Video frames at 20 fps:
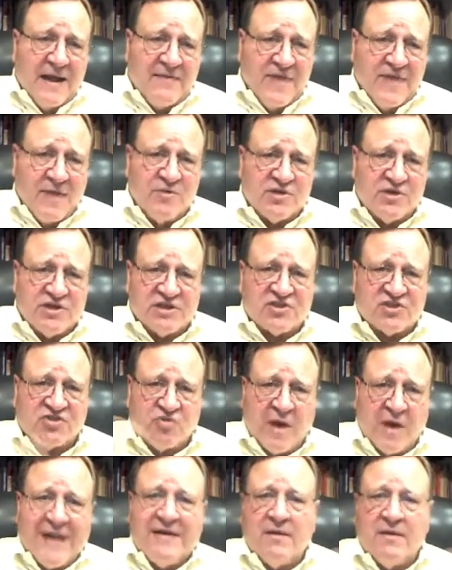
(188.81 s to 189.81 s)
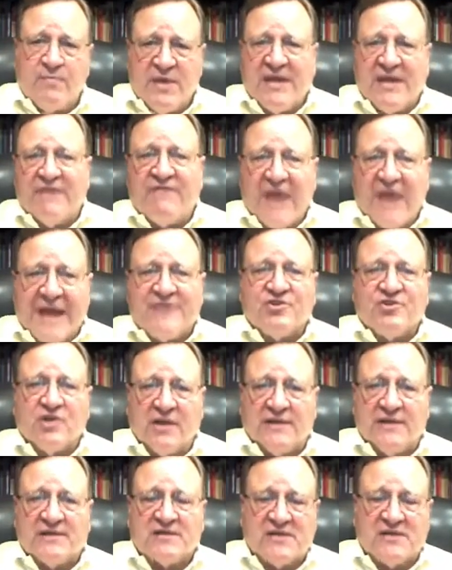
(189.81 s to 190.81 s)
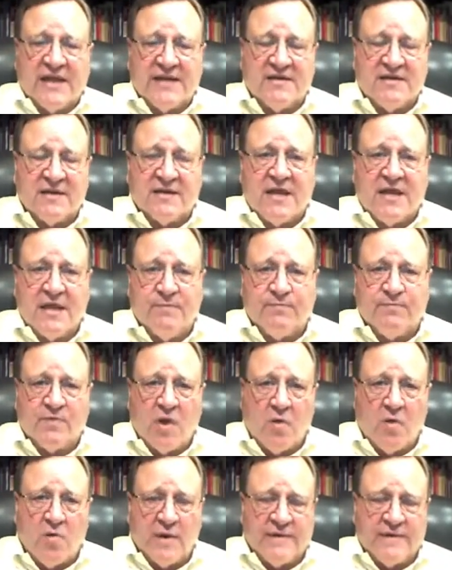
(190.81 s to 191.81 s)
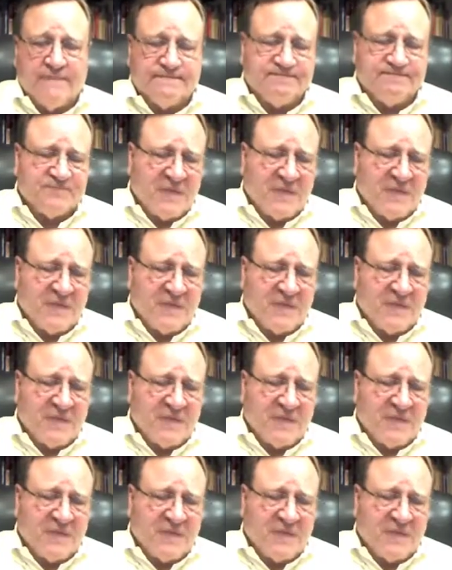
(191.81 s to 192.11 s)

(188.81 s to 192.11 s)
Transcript: They were just trained to be evangelists and to keep going.